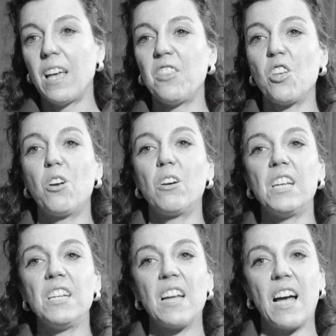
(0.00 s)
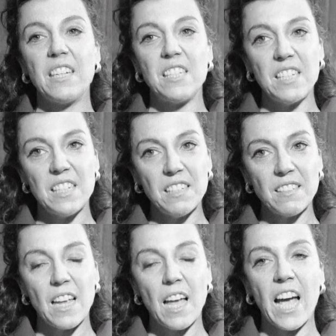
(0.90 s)
In the early
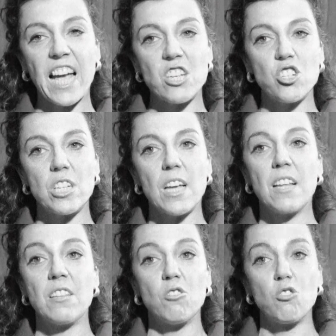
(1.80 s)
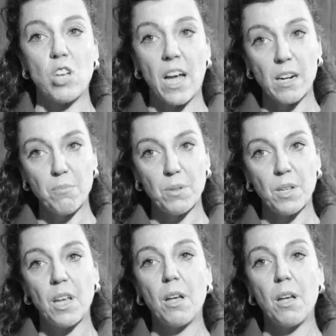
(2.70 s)
90s, Hesse and Sharp